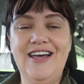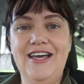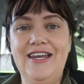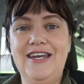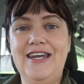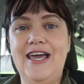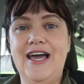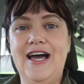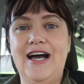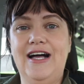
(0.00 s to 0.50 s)

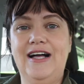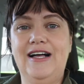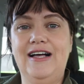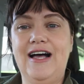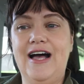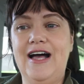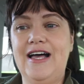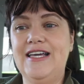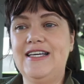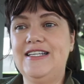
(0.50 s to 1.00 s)
Now,
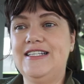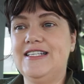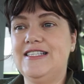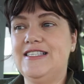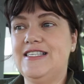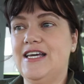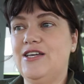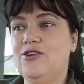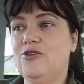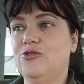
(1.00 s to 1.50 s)
he did
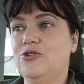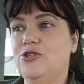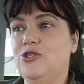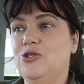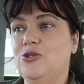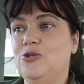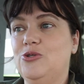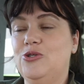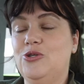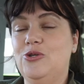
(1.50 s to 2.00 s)
say not to
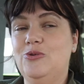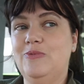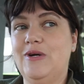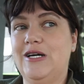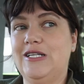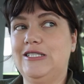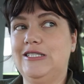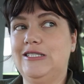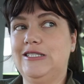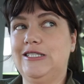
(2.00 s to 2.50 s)
do too
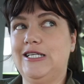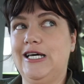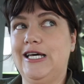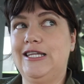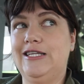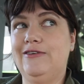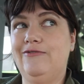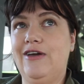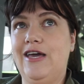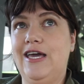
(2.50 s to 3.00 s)
much
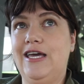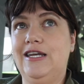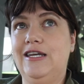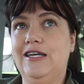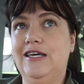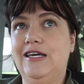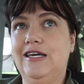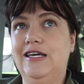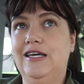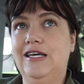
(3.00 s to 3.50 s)
inside the
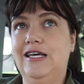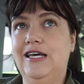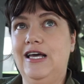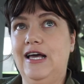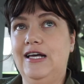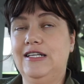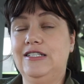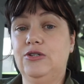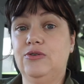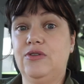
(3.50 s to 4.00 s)
van
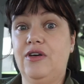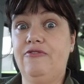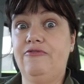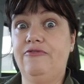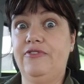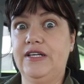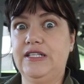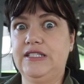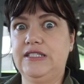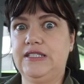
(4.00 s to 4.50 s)
until they've
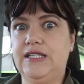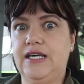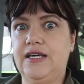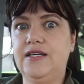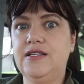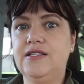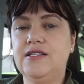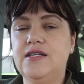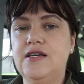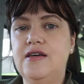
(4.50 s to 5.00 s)
fixed
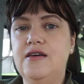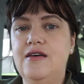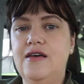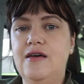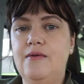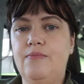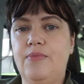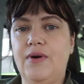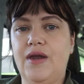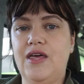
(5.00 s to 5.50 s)
it,
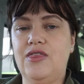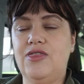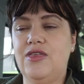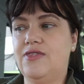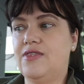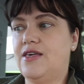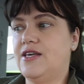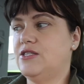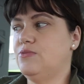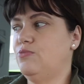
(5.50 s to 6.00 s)
but I
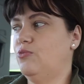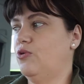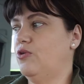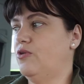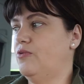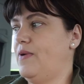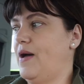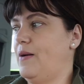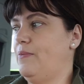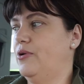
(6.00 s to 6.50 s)
think that's more
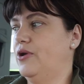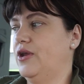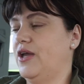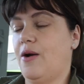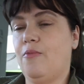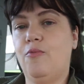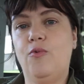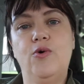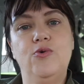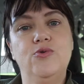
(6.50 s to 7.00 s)
about putting
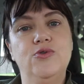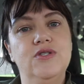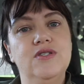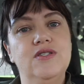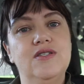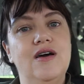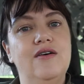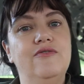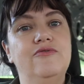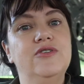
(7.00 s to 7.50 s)
up walls and
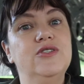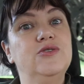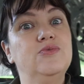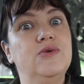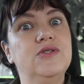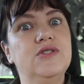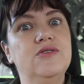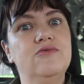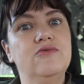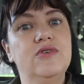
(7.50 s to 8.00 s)
stuff, which
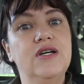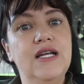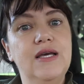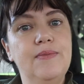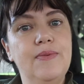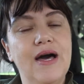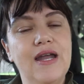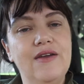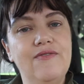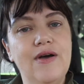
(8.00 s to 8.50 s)
wasn't really
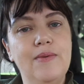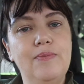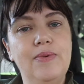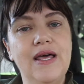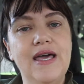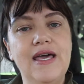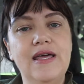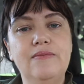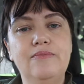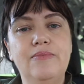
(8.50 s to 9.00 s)
part of our
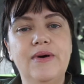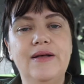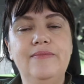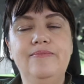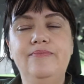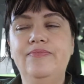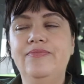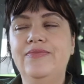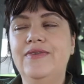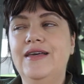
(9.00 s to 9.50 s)
plan, but
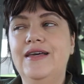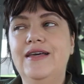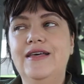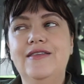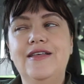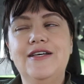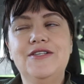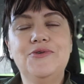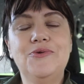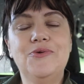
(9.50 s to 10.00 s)
it's